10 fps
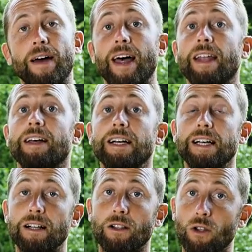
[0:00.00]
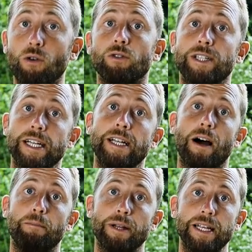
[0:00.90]
And then local seed
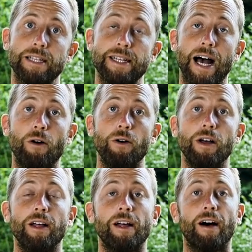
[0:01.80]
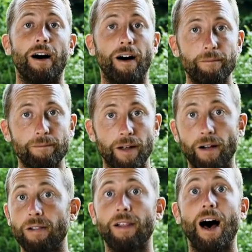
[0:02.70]
companies. Now,
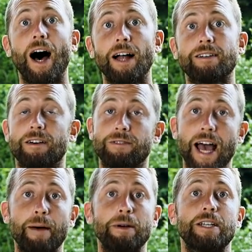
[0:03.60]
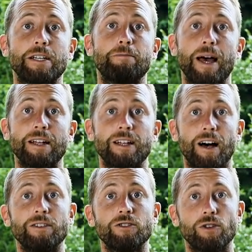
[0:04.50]
a lot of damage has been
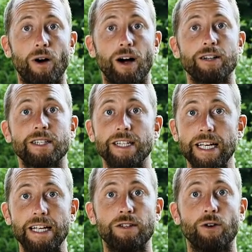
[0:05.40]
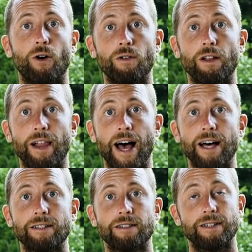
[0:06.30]
done to our seeds over the
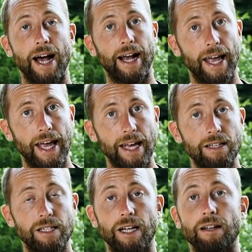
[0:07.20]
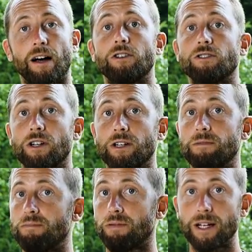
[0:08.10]
last decades and
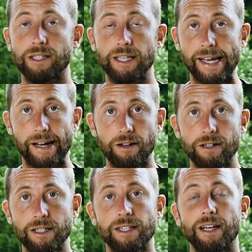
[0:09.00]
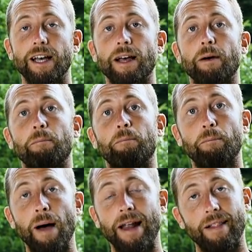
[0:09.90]
100 plus years.
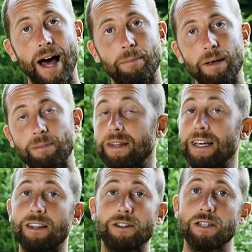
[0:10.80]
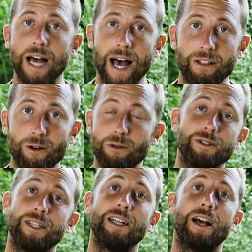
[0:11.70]
And a lot of people think there's not local
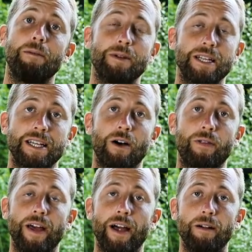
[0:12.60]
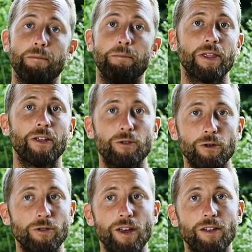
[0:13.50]
seed companies out there. But the
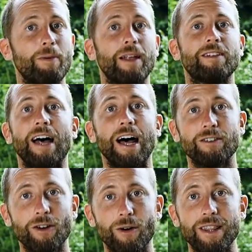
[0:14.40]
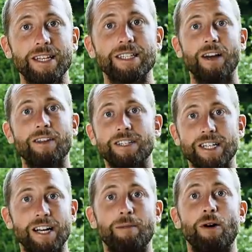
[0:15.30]
truth is Monsanto and other
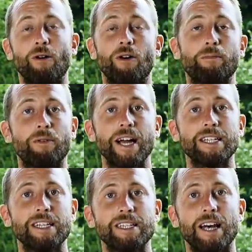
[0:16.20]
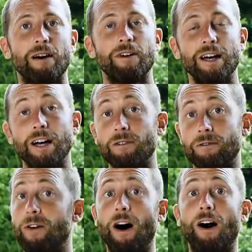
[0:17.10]
GMO corporations have
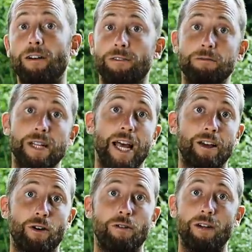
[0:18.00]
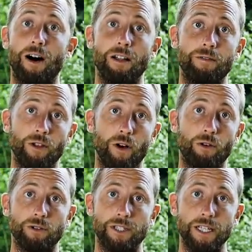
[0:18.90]
far from taken over all of the
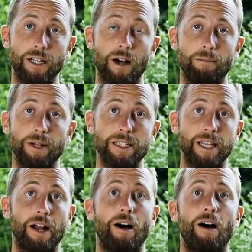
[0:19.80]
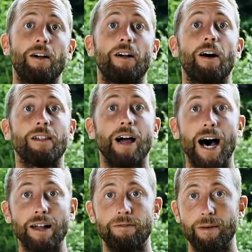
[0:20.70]
local seed companies. There are a
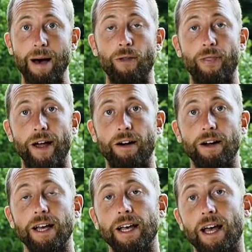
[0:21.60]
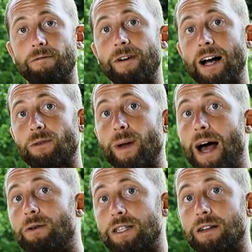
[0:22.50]
lot of them out there. In fact, when
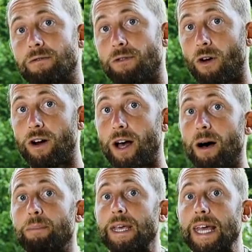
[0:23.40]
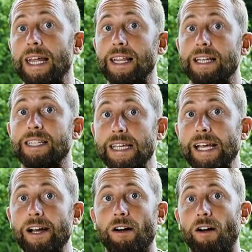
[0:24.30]
I was in Florida beginning this
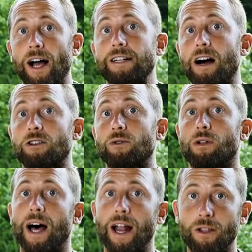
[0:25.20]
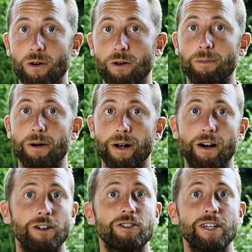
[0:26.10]
year, I talked to a lot of local
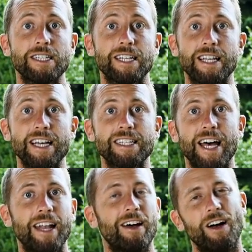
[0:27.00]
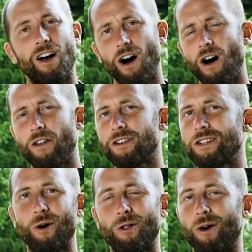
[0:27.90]
permaculturists and they said, oh, there's
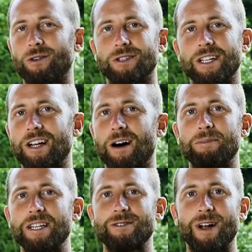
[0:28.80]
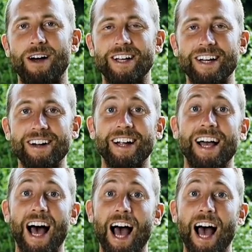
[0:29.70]
no local seed companies around here.